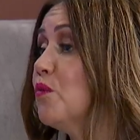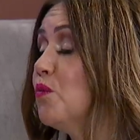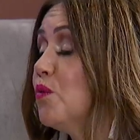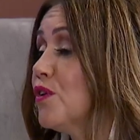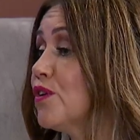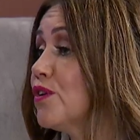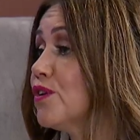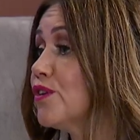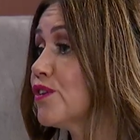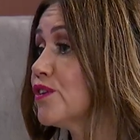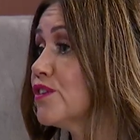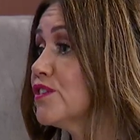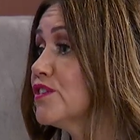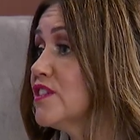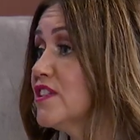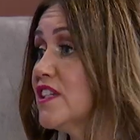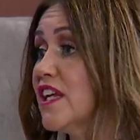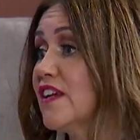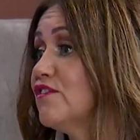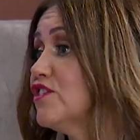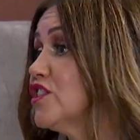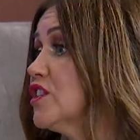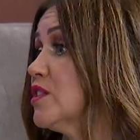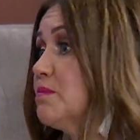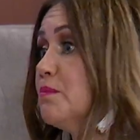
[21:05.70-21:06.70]
words.
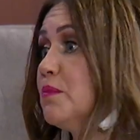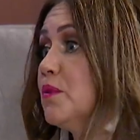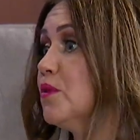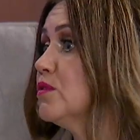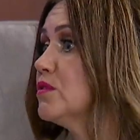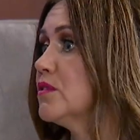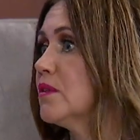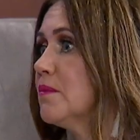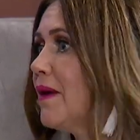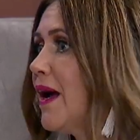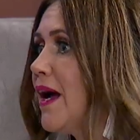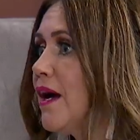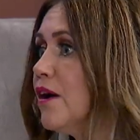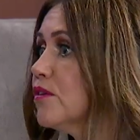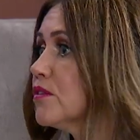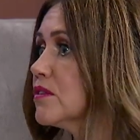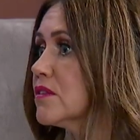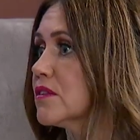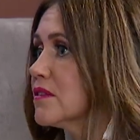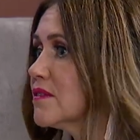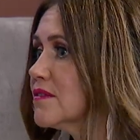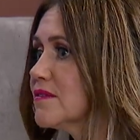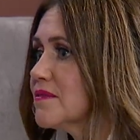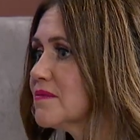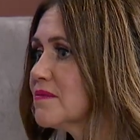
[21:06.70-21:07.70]
They've just pulled them
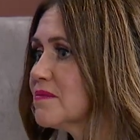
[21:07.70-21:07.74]
out.